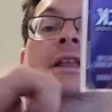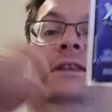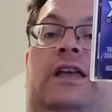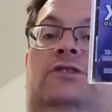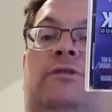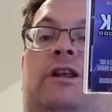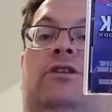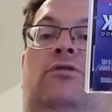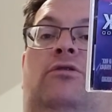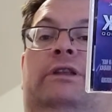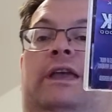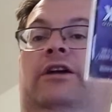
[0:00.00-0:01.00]
That's really
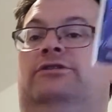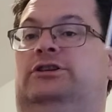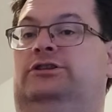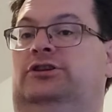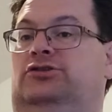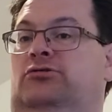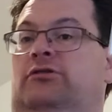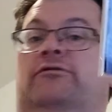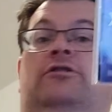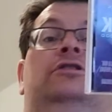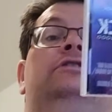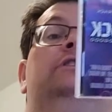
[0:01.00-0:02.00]
cool here, just a short version